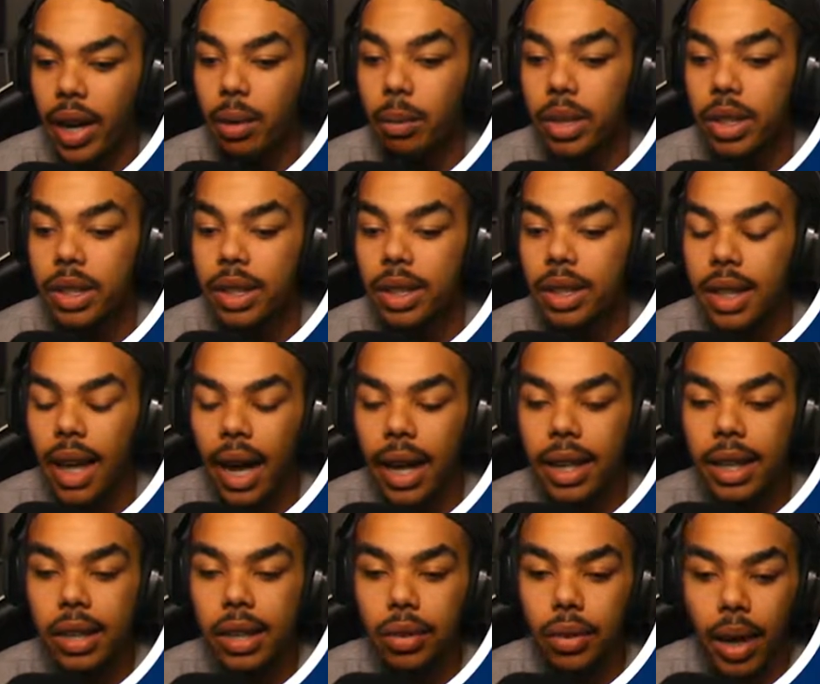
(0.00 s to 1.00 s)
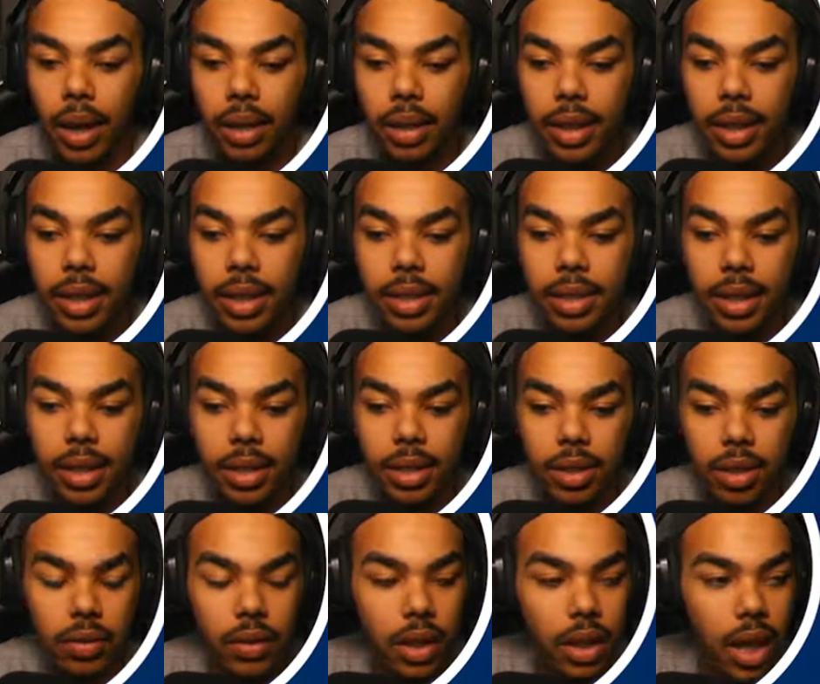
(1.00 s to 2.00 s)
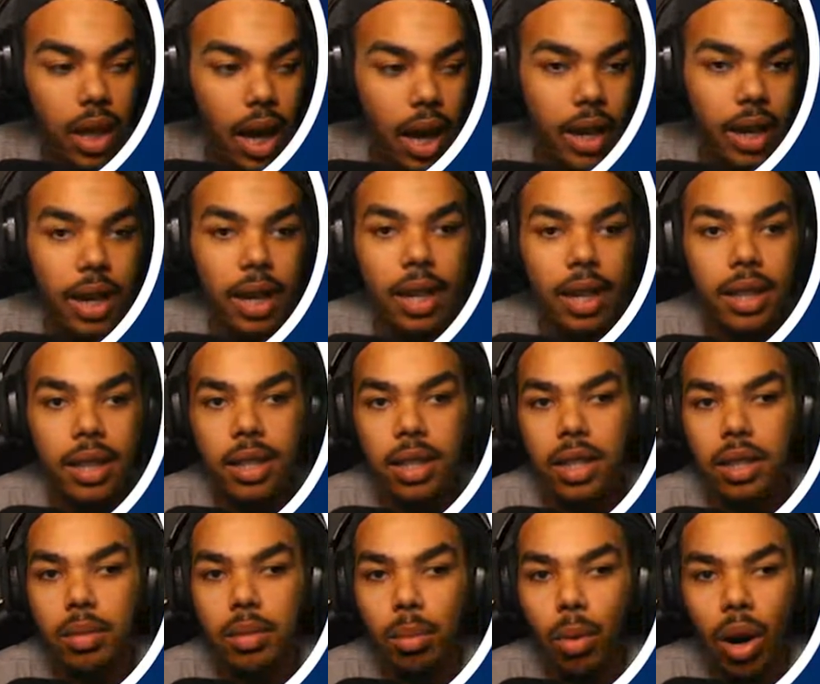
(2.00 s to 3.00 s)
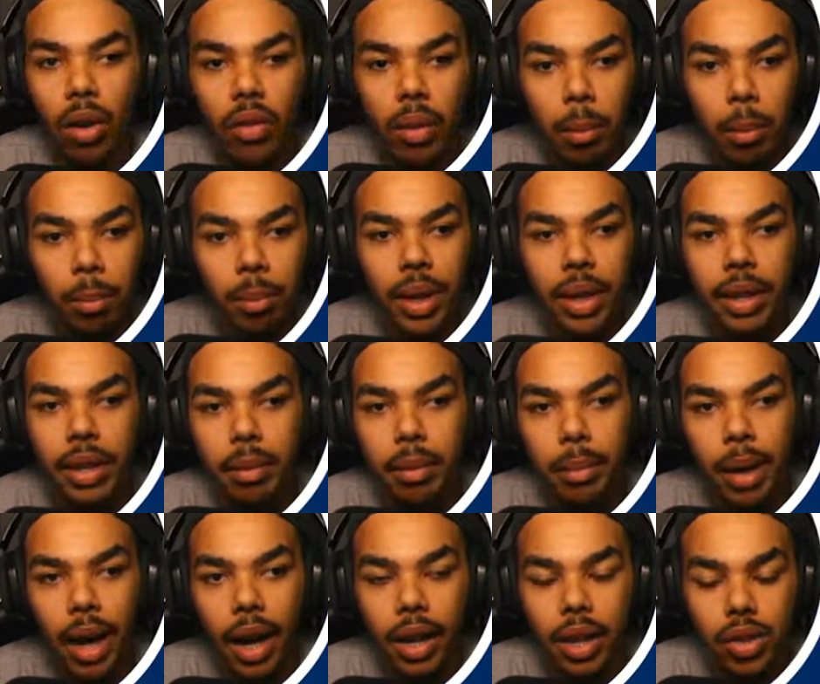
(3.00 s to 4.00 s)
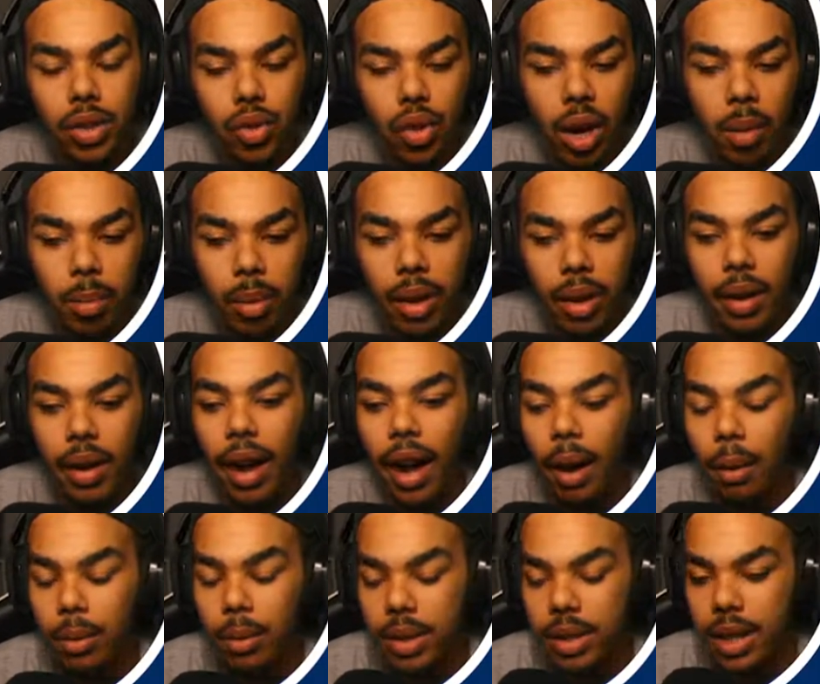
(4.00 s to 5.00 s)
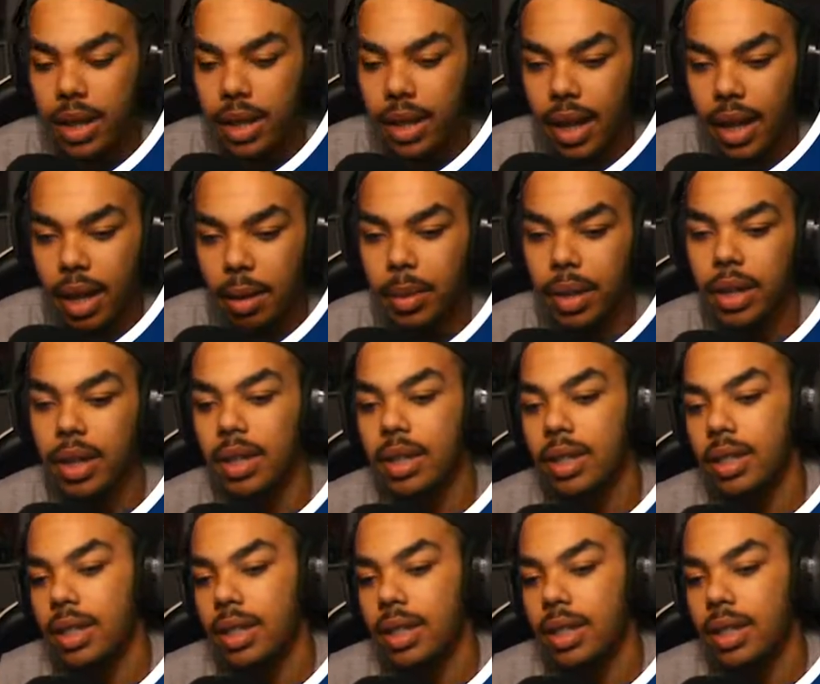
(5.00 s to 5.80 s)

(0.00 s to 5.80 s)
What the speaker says: which is not directly in the center of the line. This is more of a medium hot drop. I would say that because